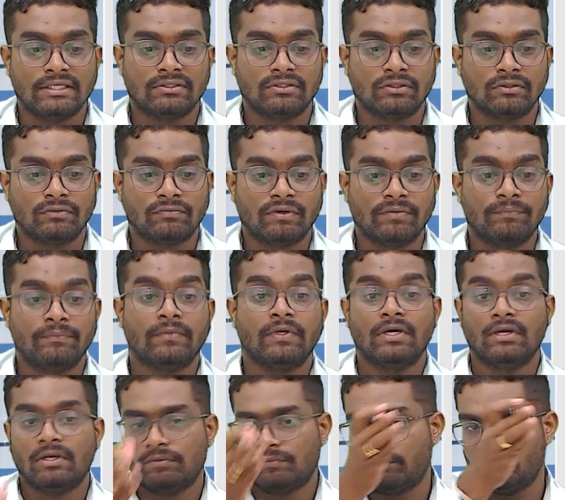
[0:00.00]
So from
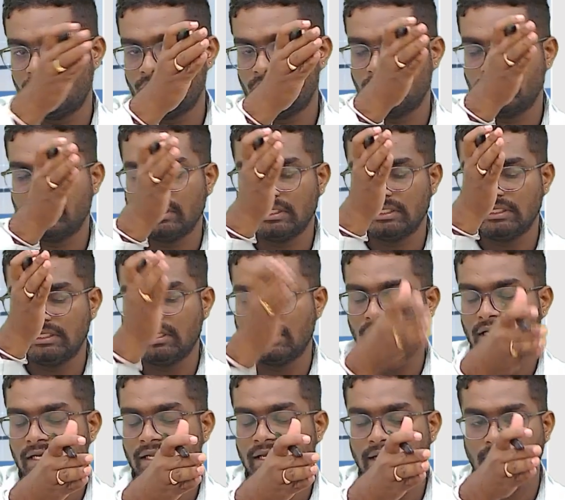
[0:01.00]
in
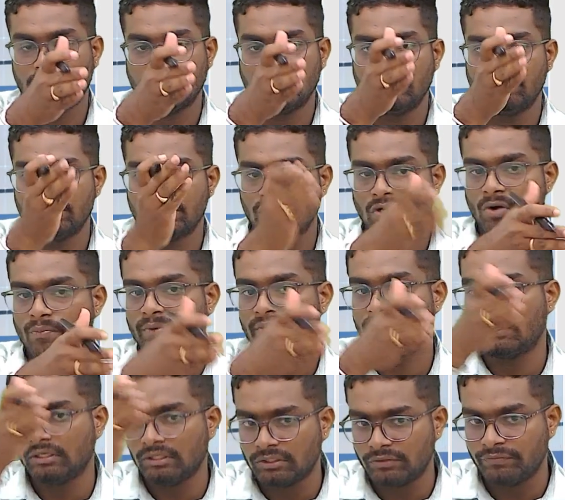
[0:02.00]
earlier it was raw
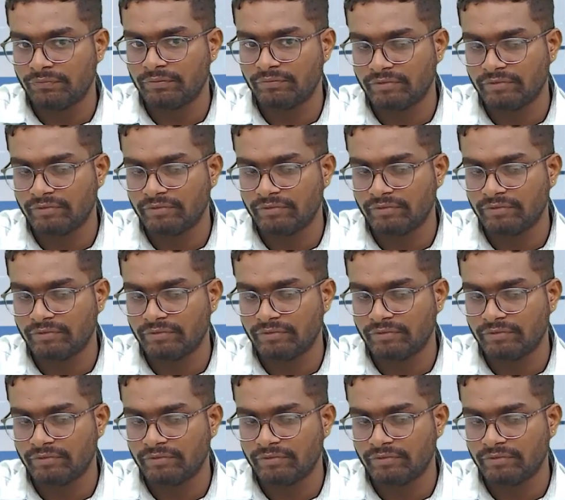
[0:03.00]
material to